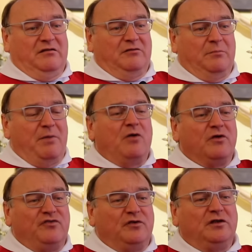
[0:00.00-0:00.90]
the
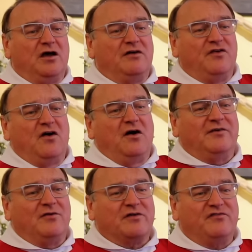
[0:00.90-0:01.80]
powerful love of
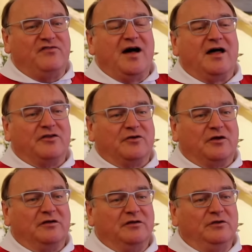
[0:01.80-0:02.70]
our Father
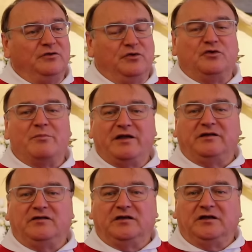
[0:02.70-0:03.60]
to
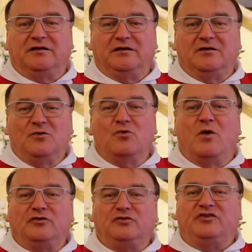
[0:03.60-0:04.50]
humanity who
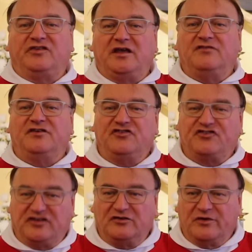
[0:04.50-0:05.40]
want to save his
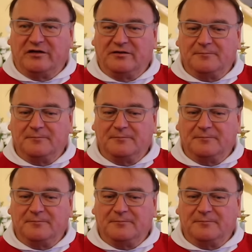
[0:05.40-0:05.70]
children.